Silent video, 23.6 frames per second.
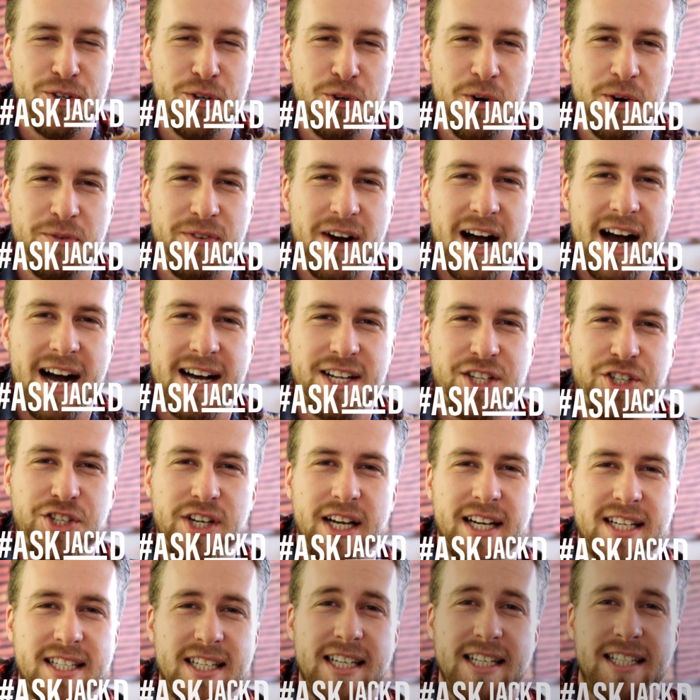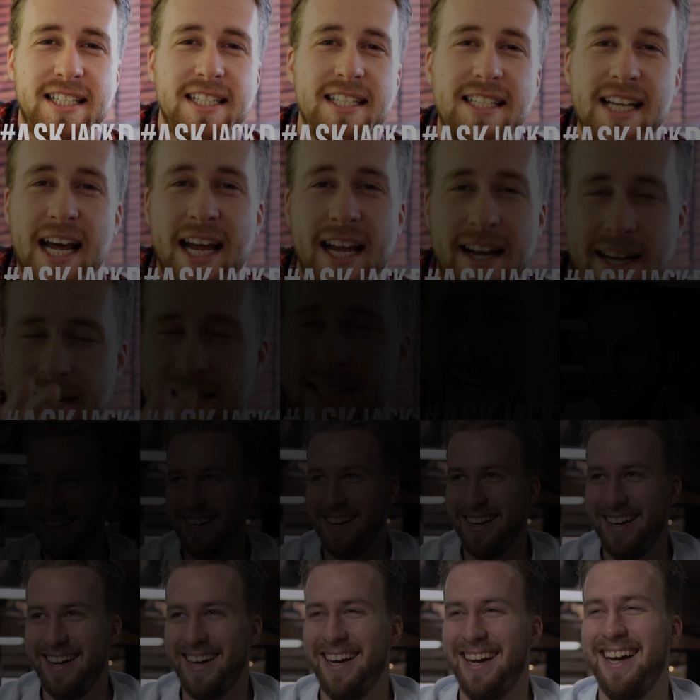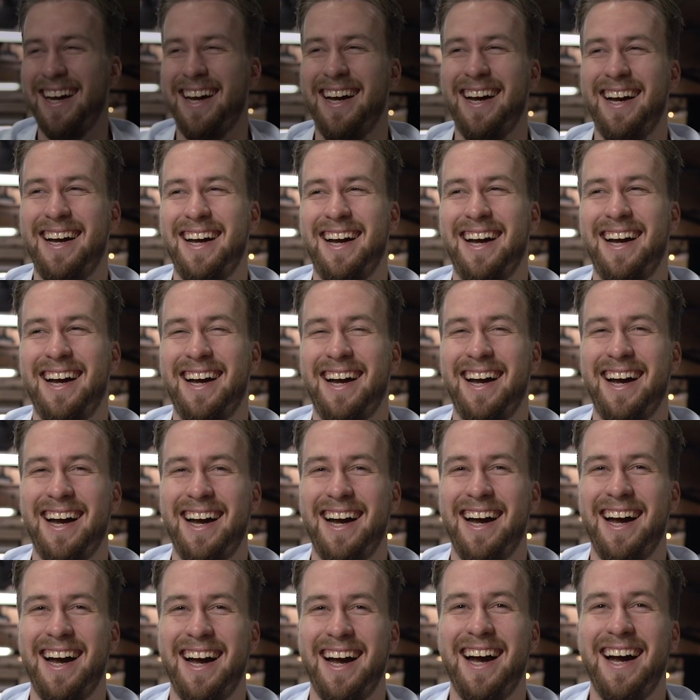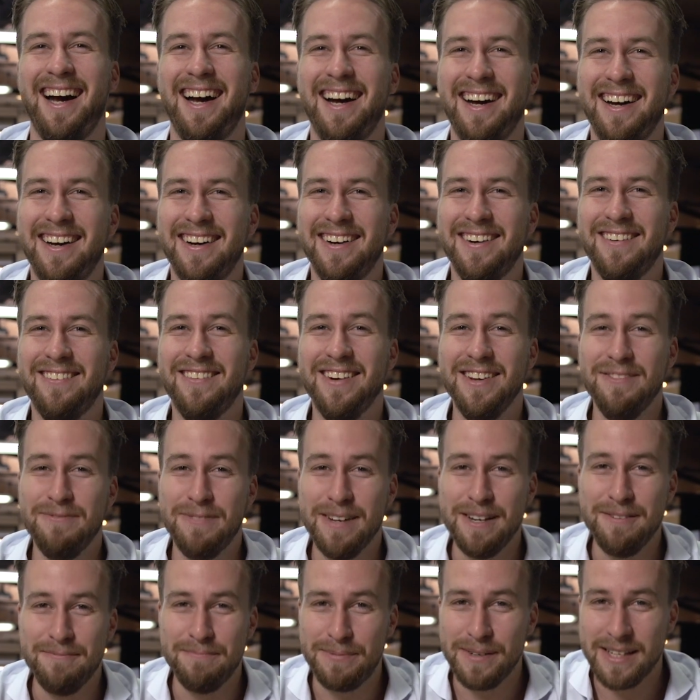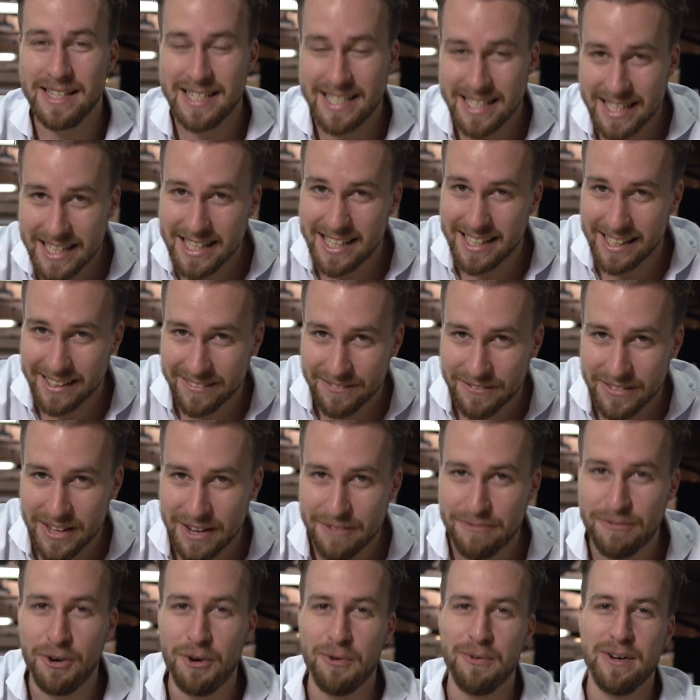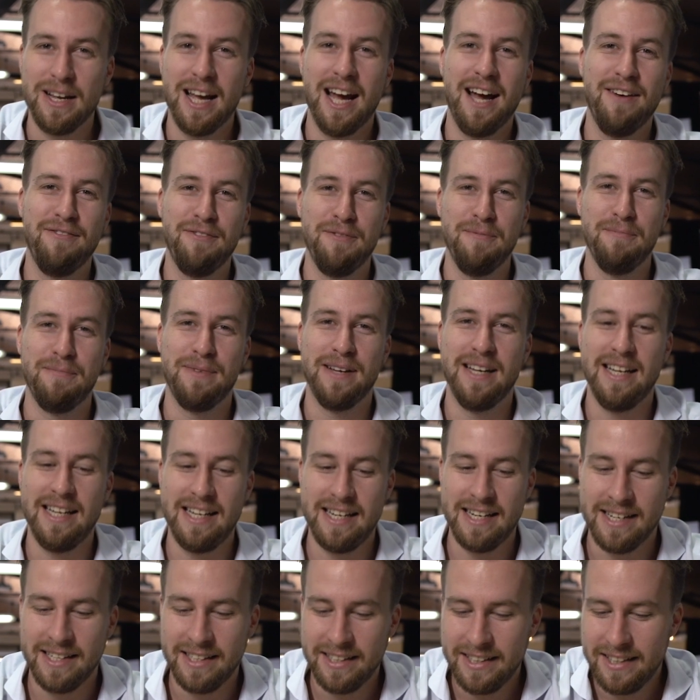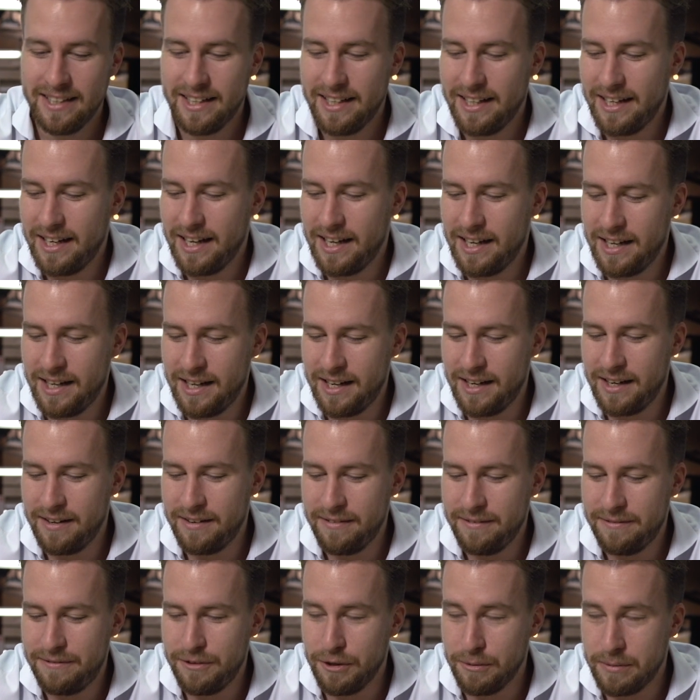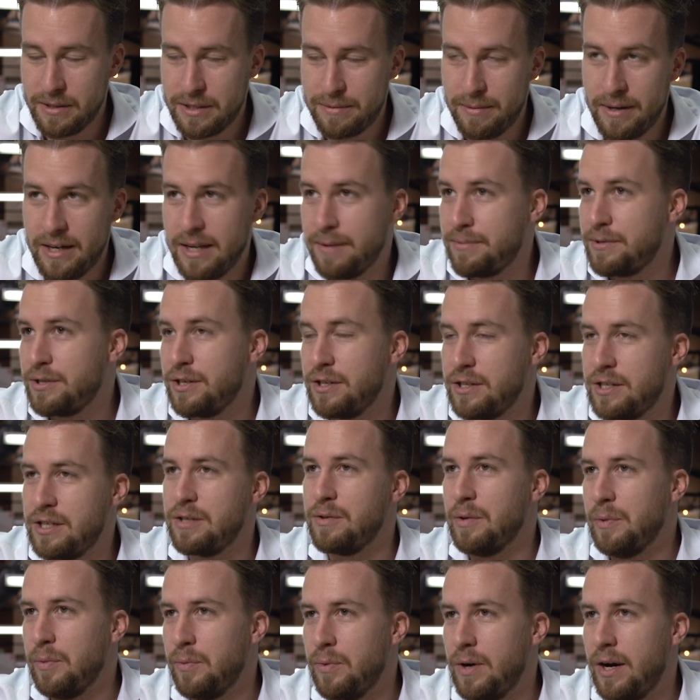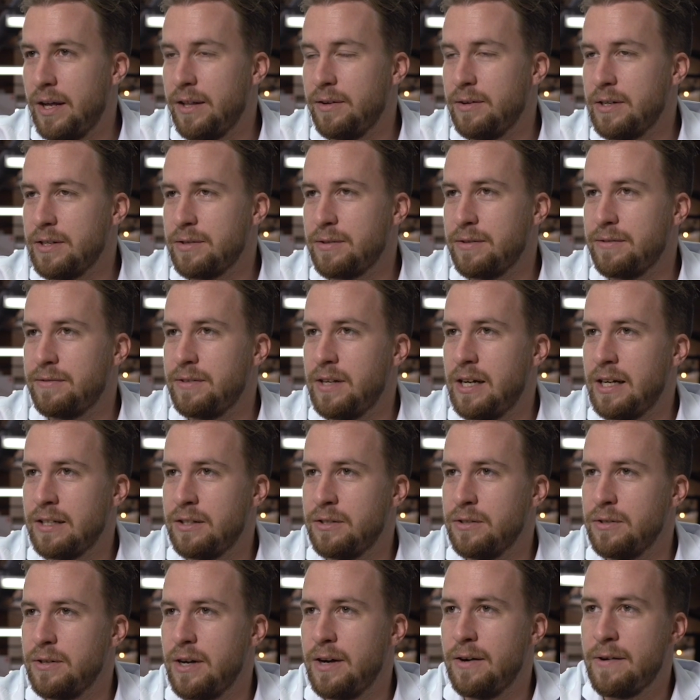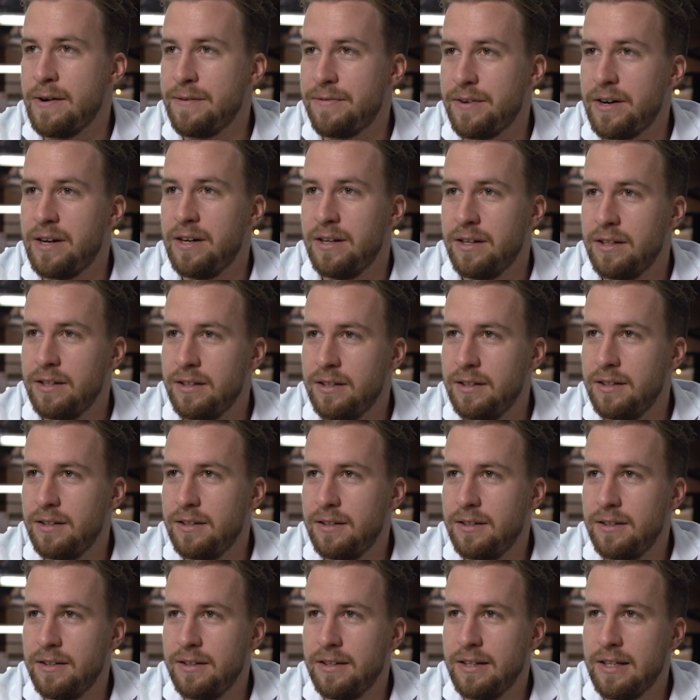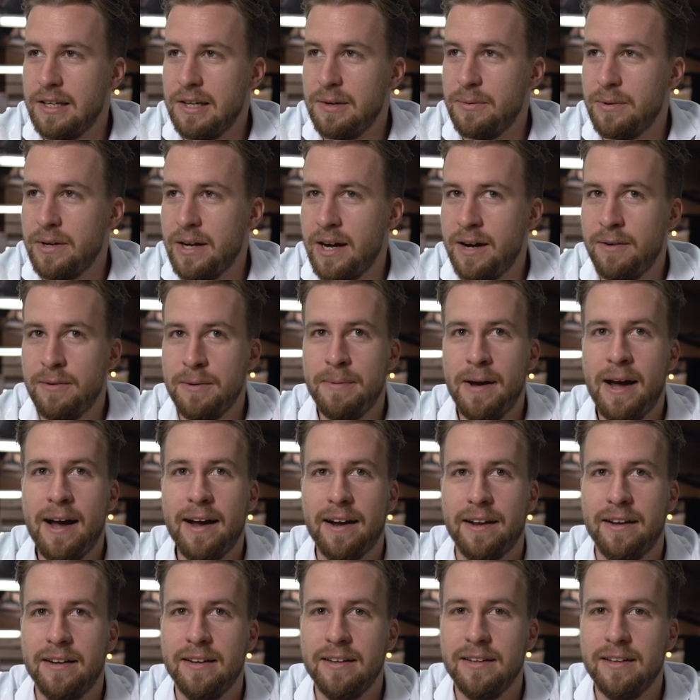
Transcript: day in me, and grew my own while it came with me. We've been busy, therefore we haven't been filming as many episodes as we otherwise would have liked to. However, Here we are, we're back.